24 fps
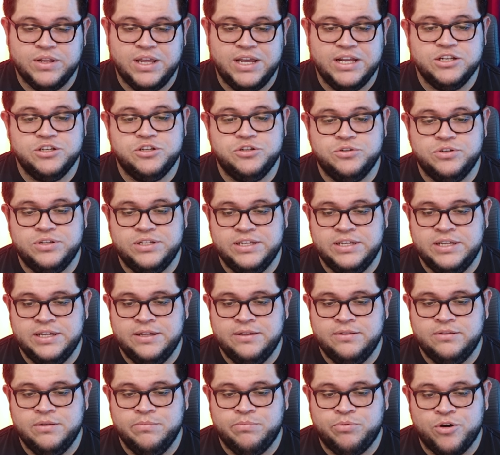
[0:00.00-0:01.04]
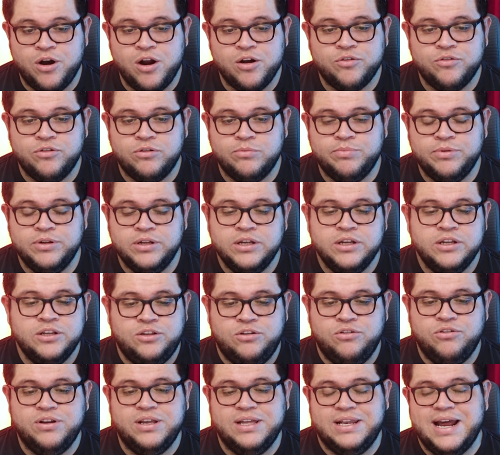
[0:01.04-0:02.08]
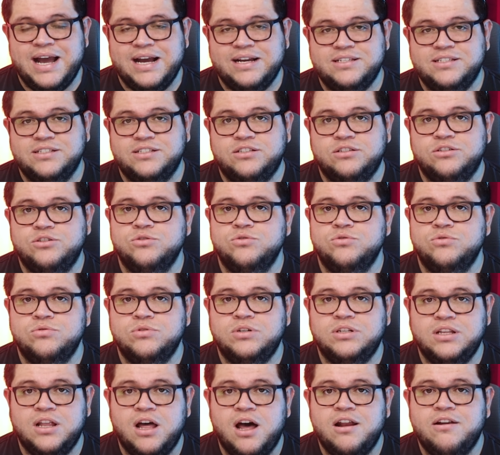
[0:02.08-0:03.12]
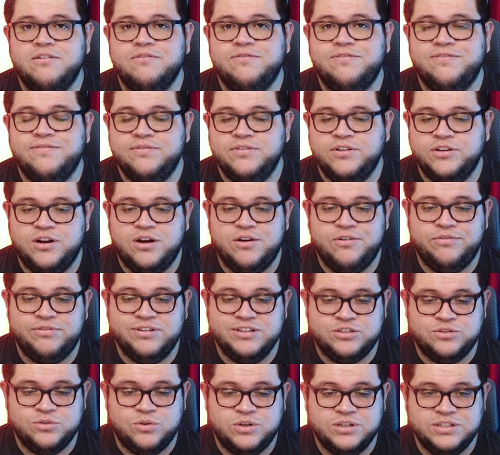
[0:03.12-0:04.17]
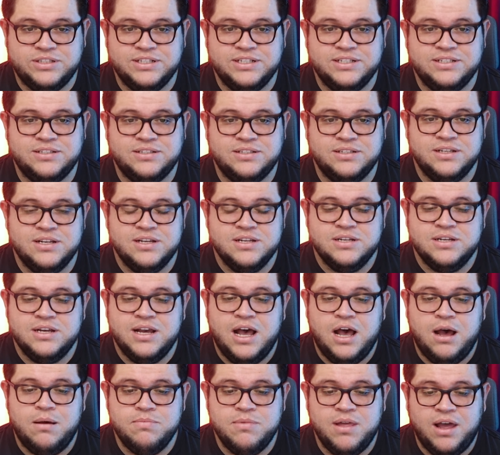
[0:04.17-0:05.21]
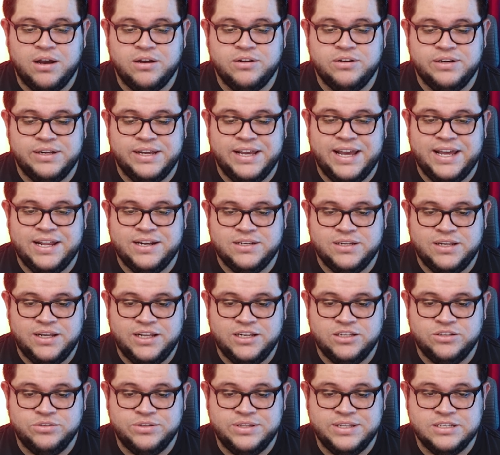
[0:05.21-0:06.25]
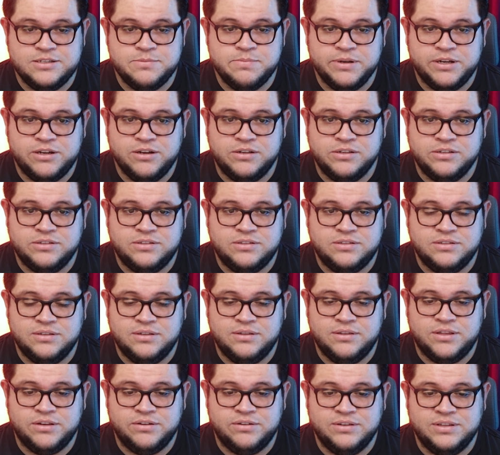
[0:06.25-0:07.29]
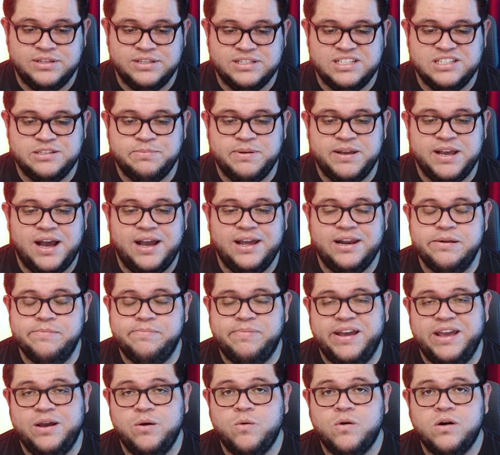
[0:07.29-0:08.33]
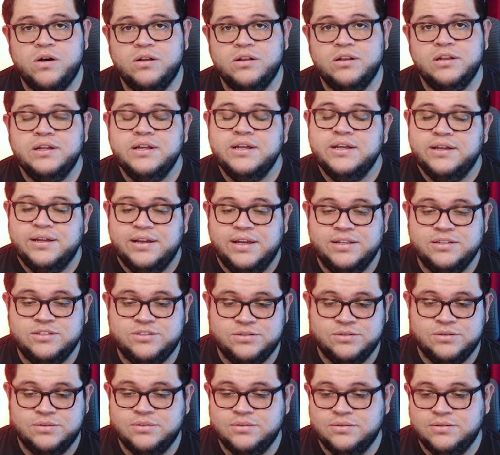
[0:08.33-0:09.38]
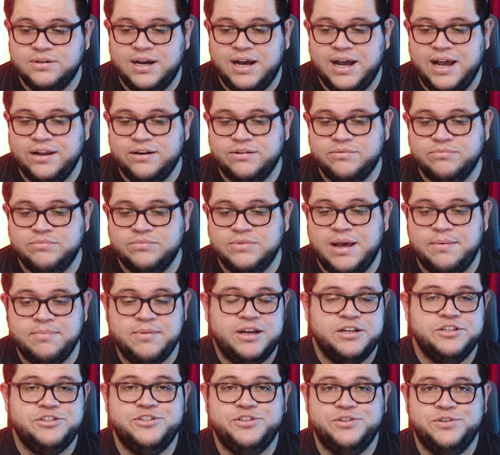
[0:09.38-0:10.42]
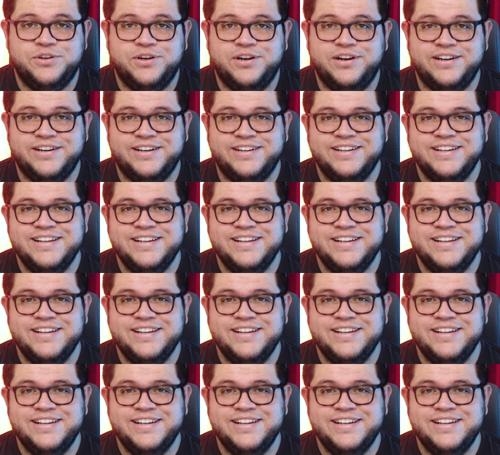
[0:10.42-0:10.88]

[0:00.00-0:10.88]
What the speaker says: into the Pro Group, you get access to a lot of resources. I'm not gonna get into this because this is behind a paywall, and so I'm not sure